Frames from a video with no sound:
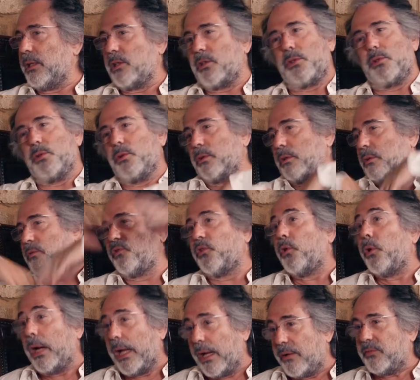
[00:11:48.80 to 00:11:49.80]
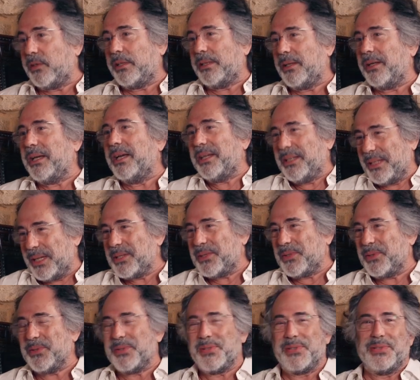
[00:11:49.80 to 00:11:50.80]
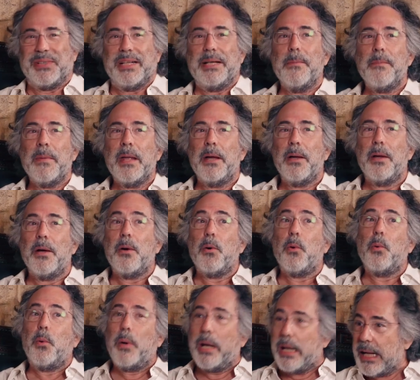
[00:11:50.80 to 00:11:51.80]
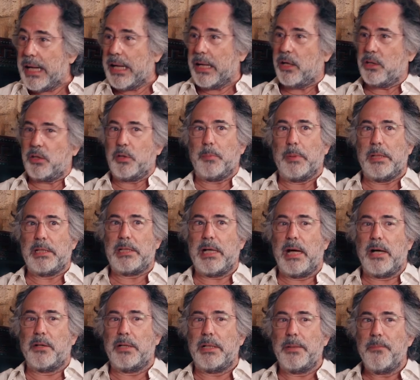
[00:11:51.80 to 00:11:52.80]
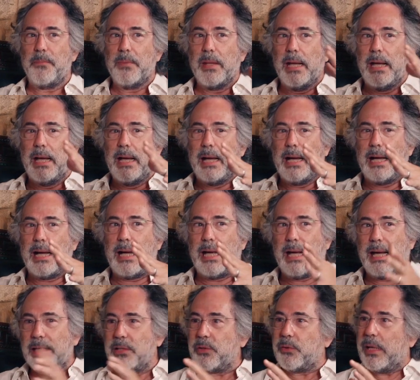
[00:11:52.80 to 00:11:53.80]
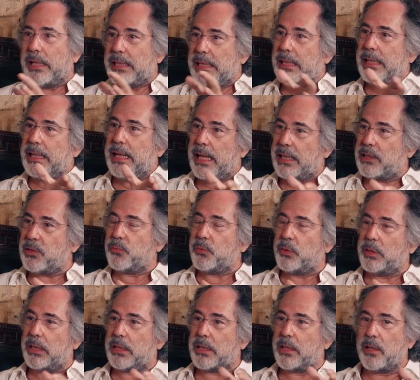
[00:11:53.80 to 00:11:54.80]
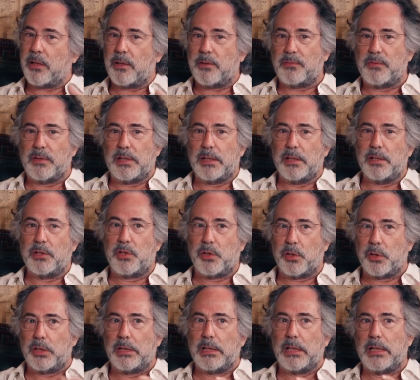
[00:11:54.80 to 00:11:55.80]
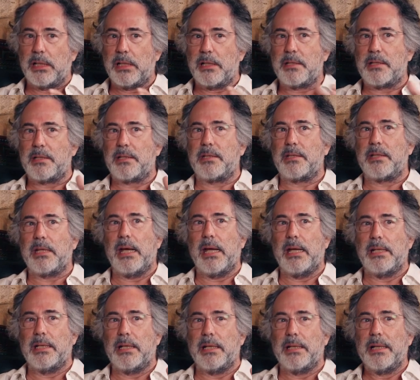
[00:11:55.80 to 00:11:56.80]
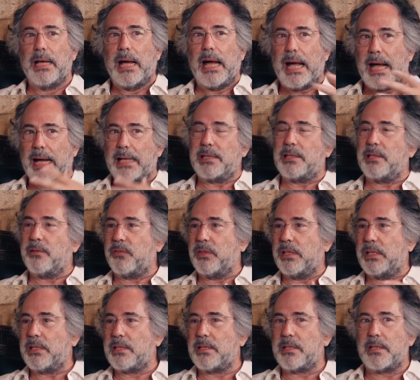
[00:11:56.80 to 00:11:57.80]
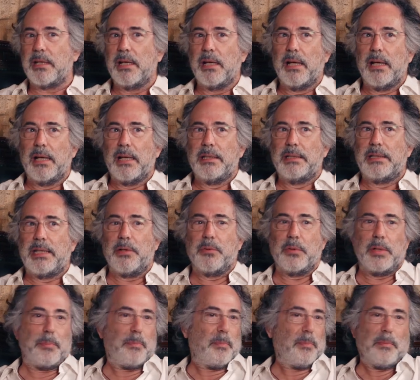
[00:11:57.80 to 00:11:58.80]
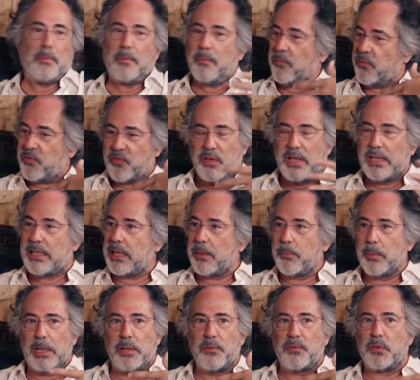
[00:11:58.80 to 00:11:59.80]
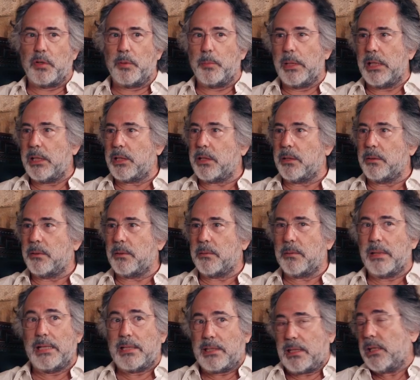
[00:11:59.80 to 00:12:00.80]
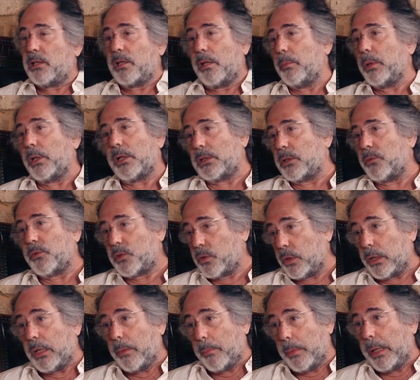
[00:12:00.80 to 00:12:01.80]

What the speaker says: this took forever, as usual. When I got to Peshawar, I had already a network of journalists and activists. They were feeding me information, essentially because I was not